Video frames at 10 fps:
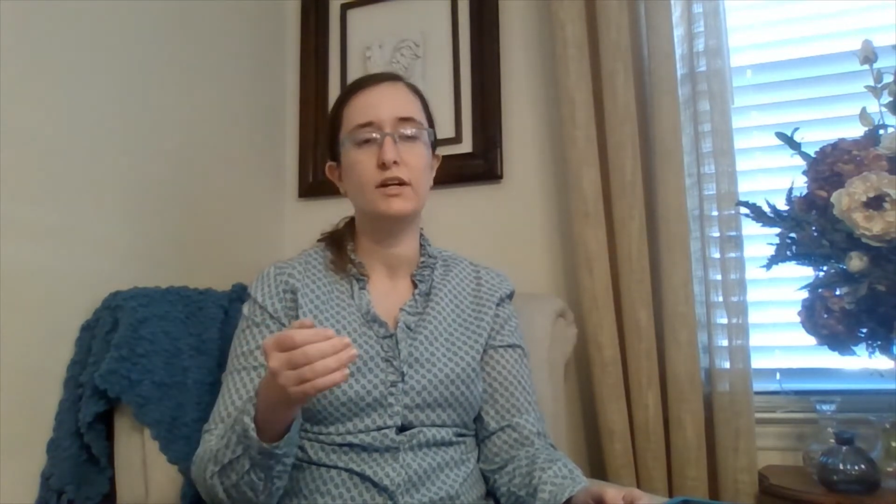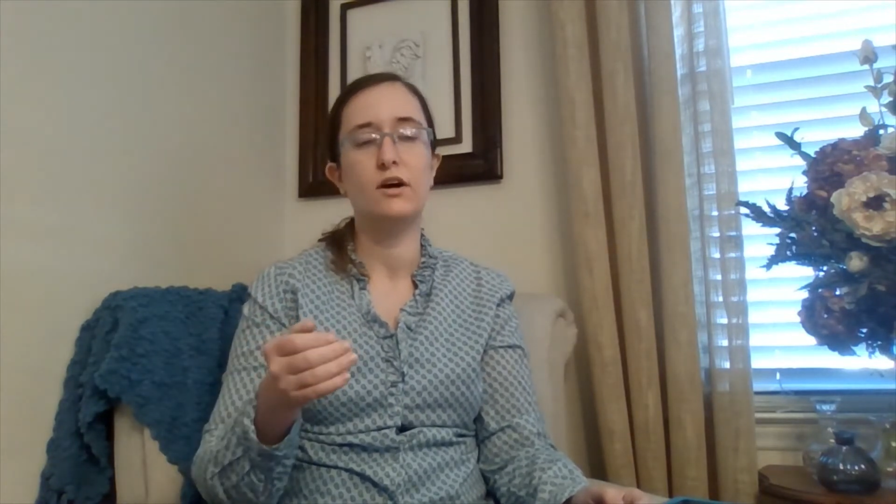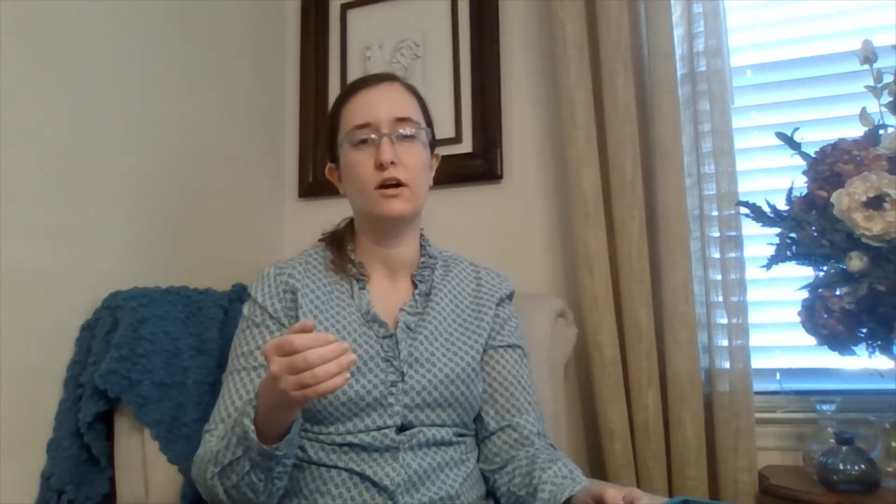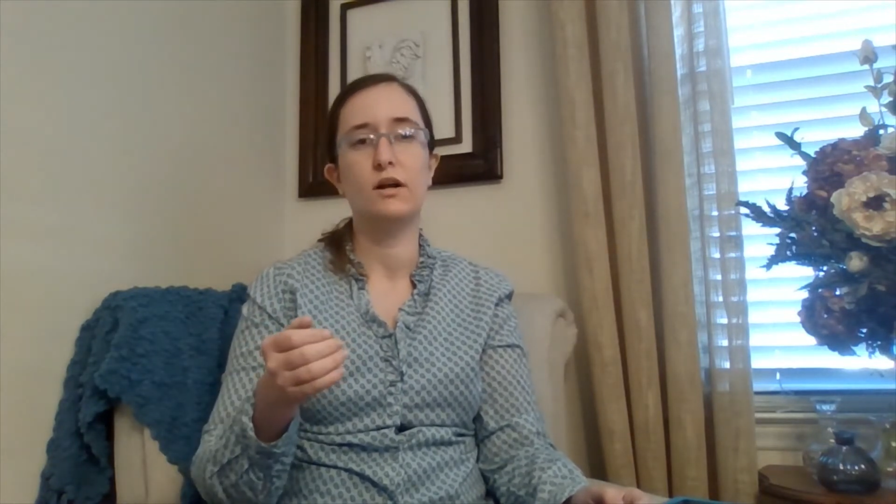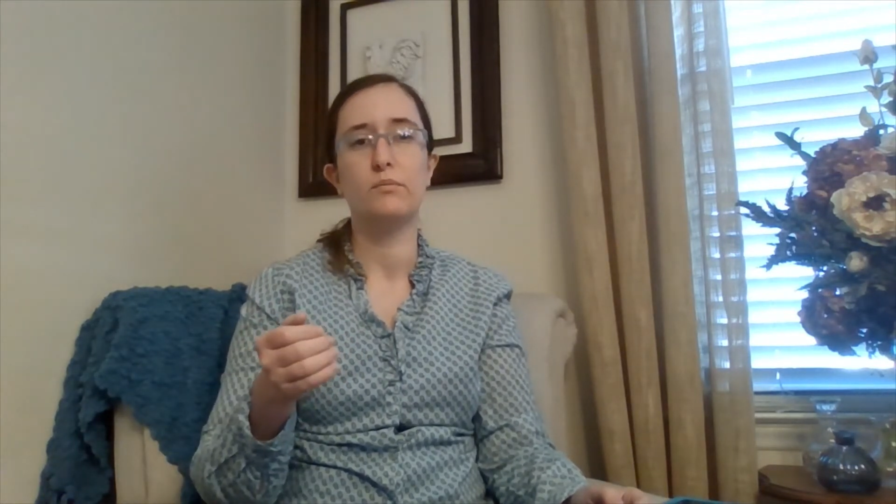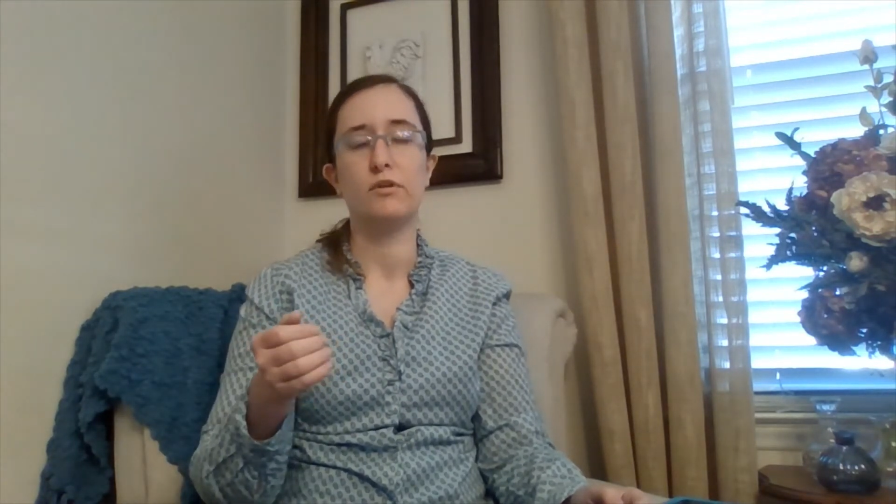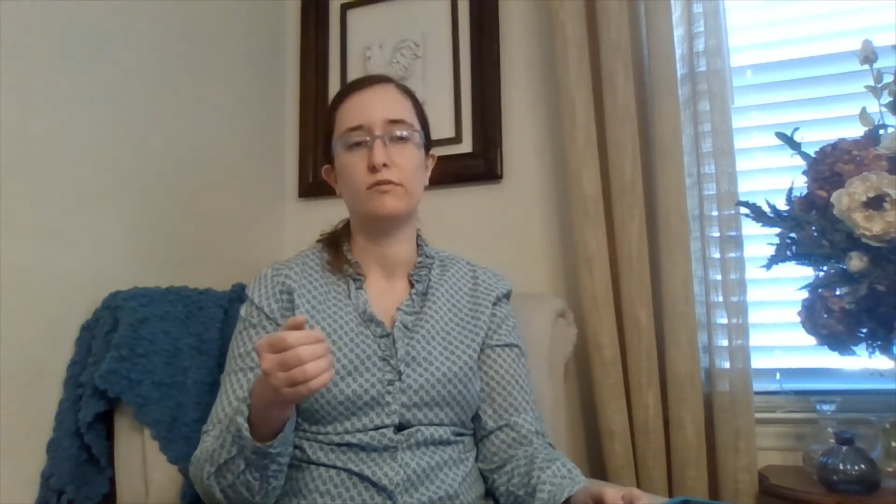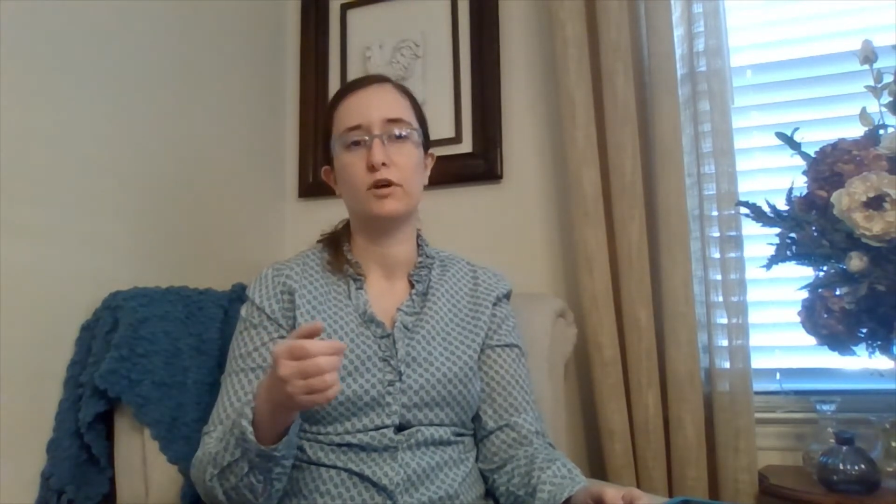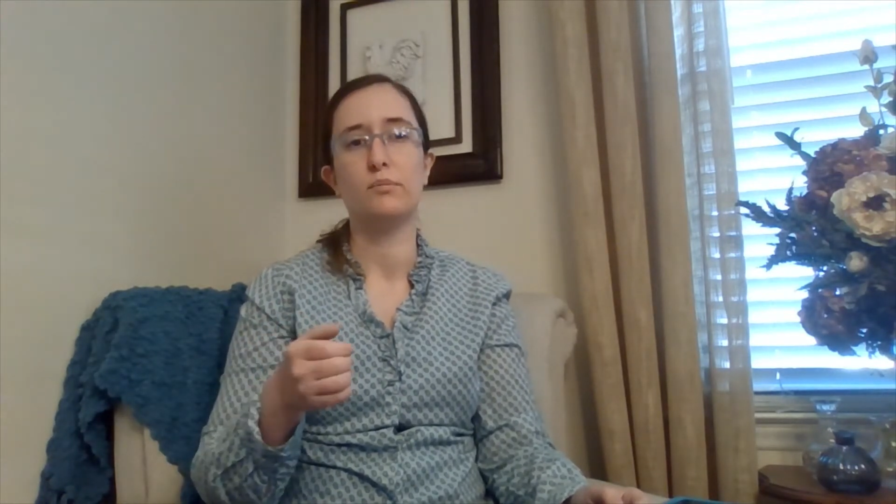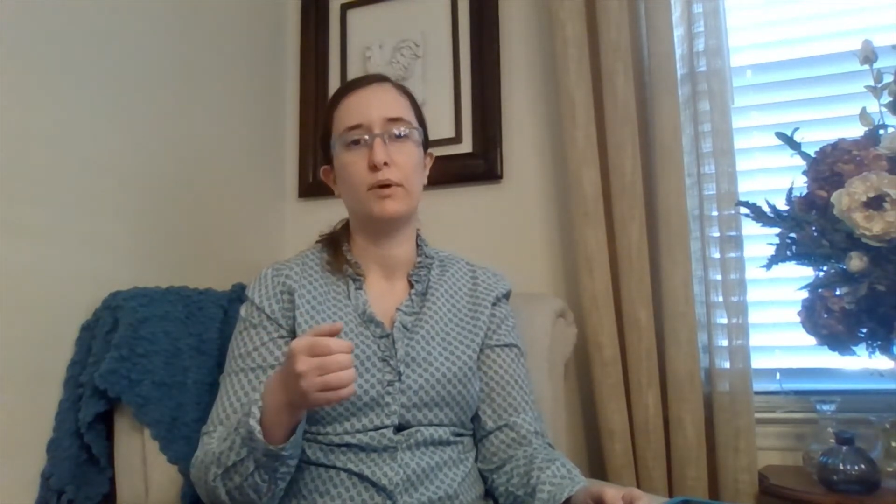arms of
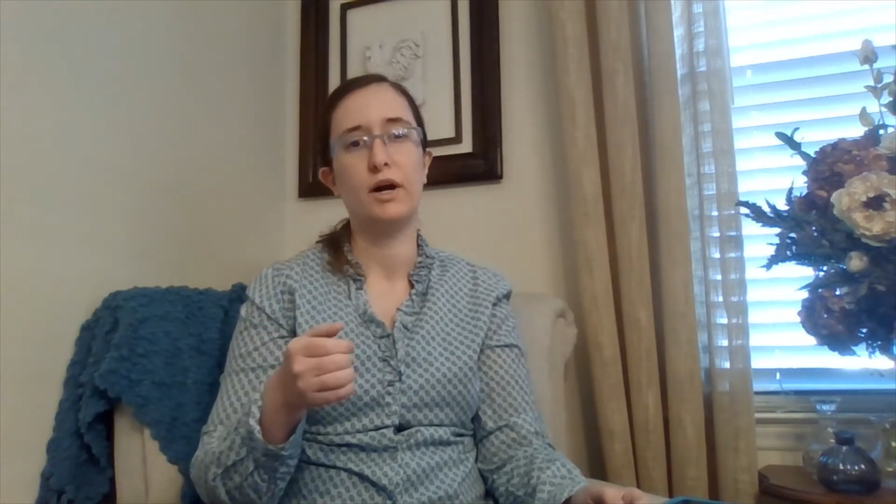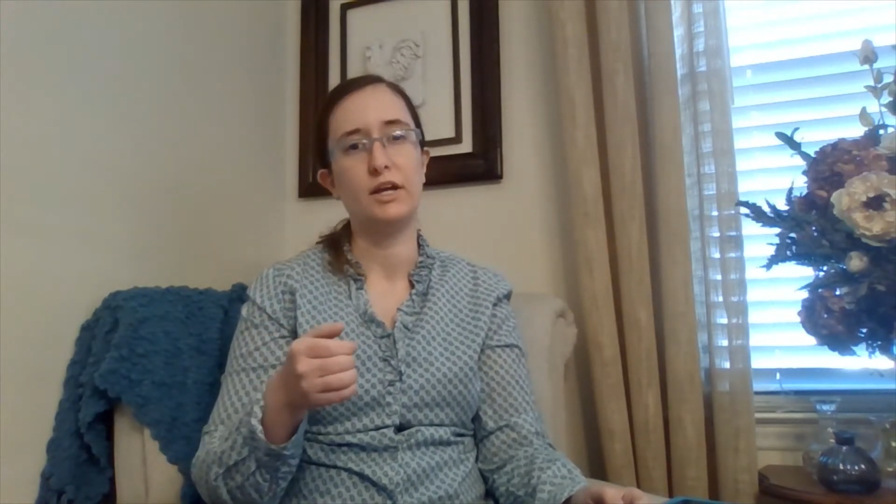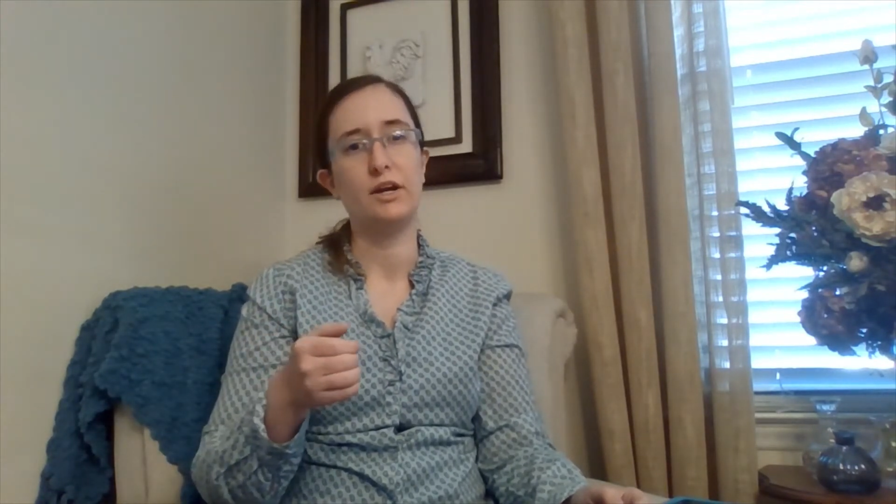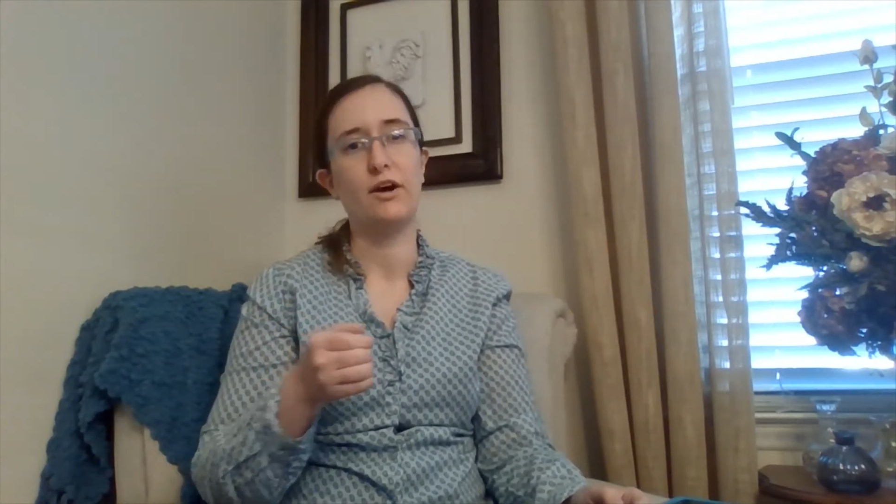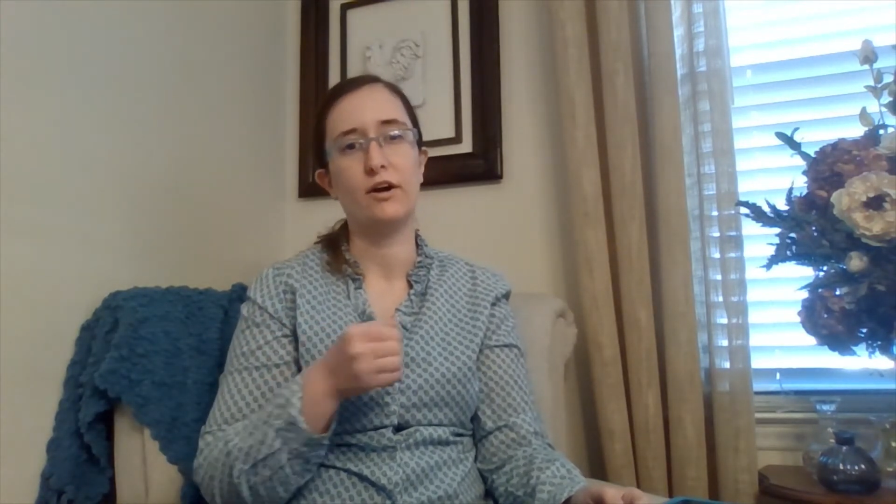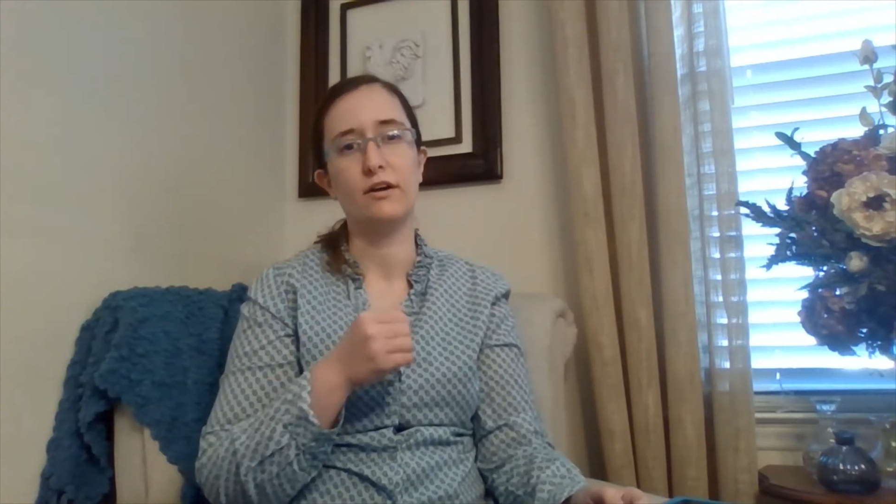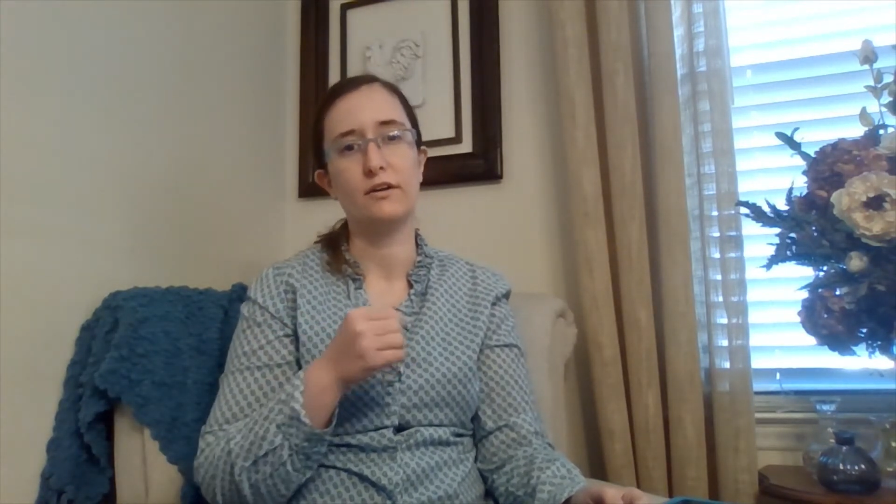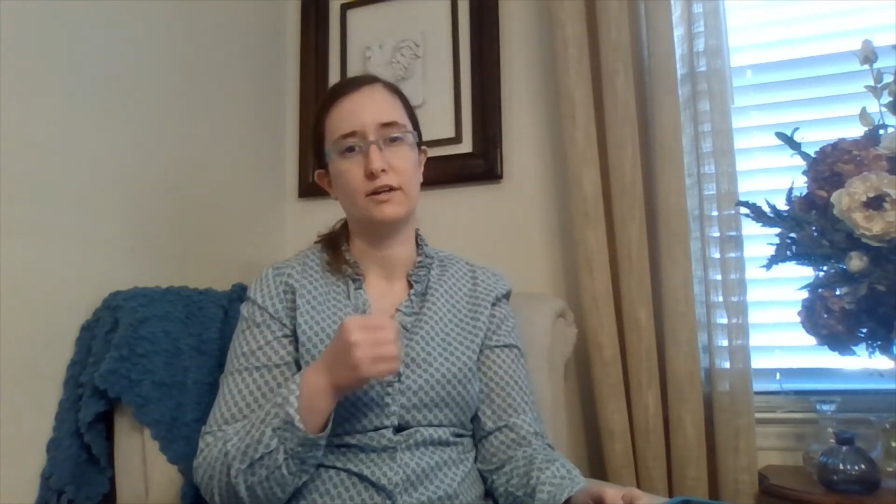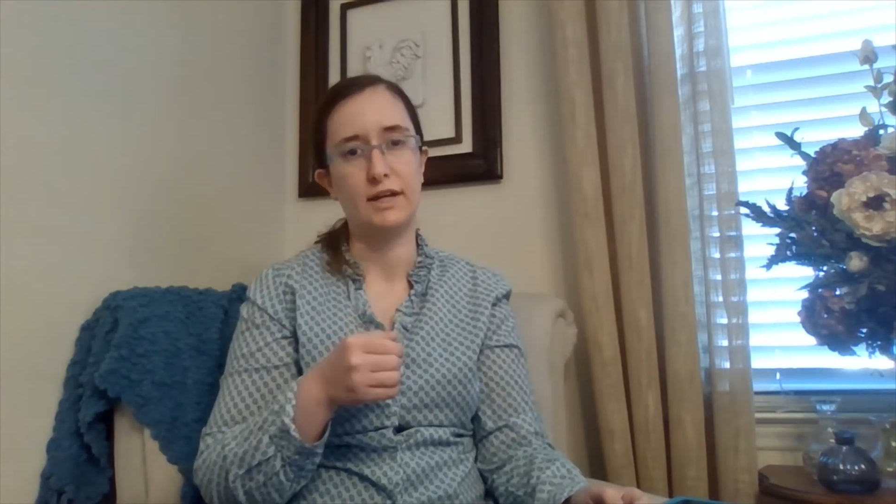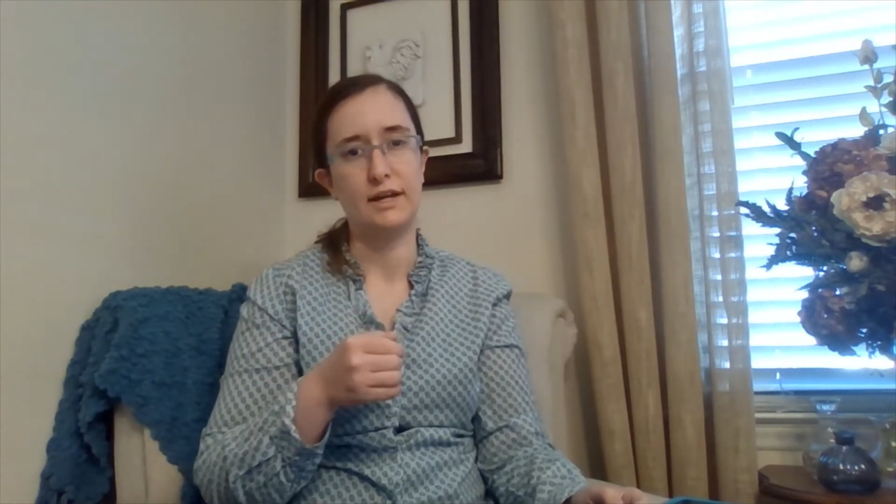her bodyguard,
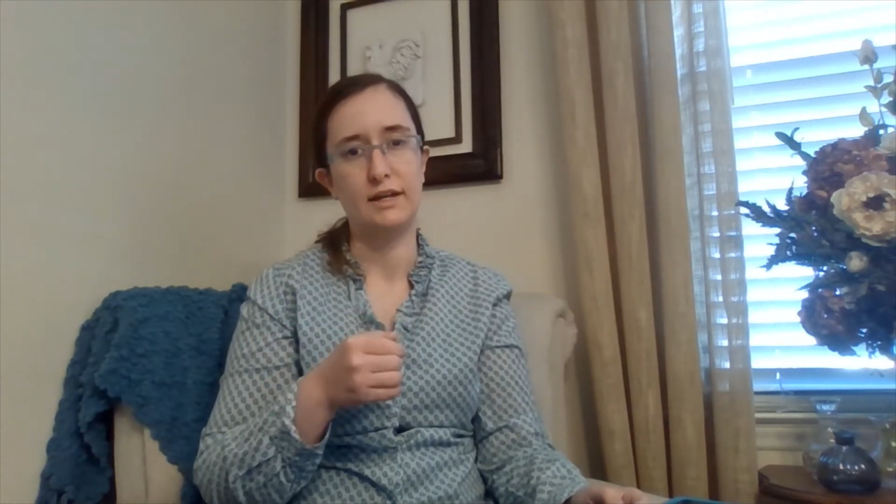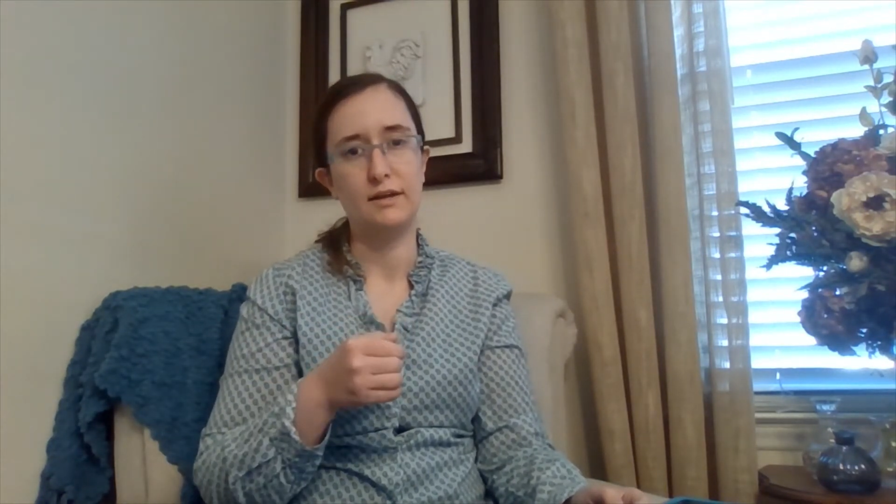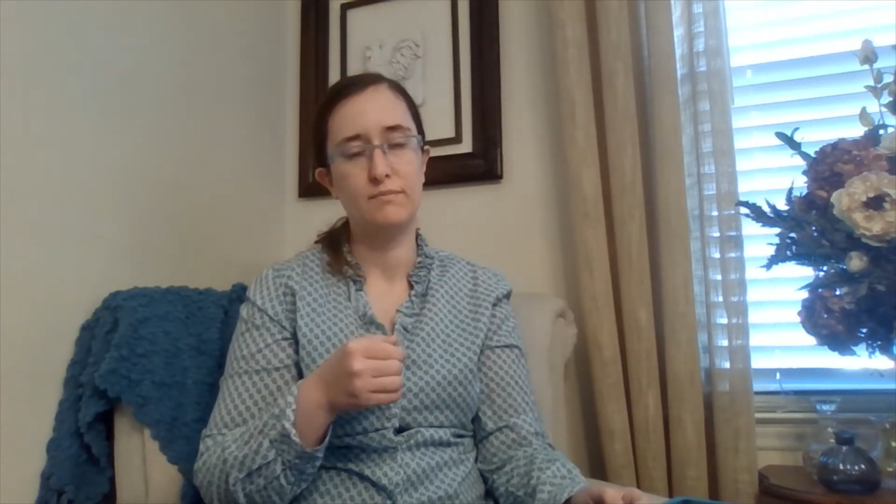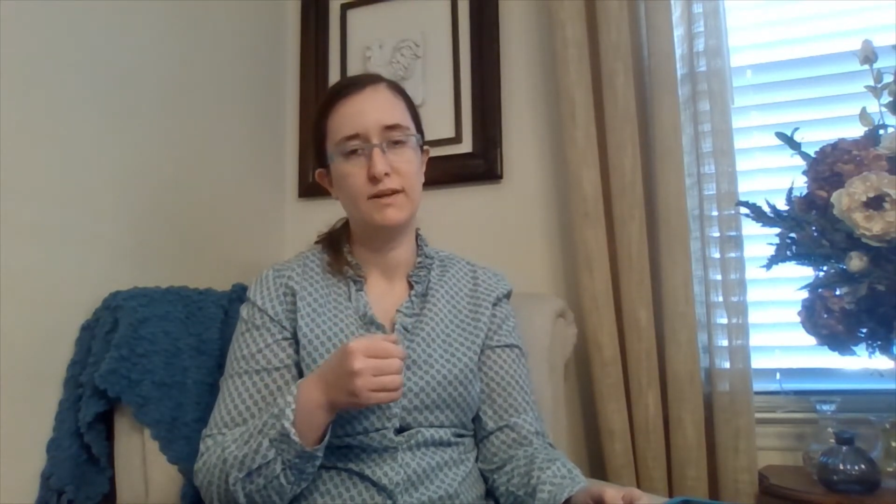a Yeti.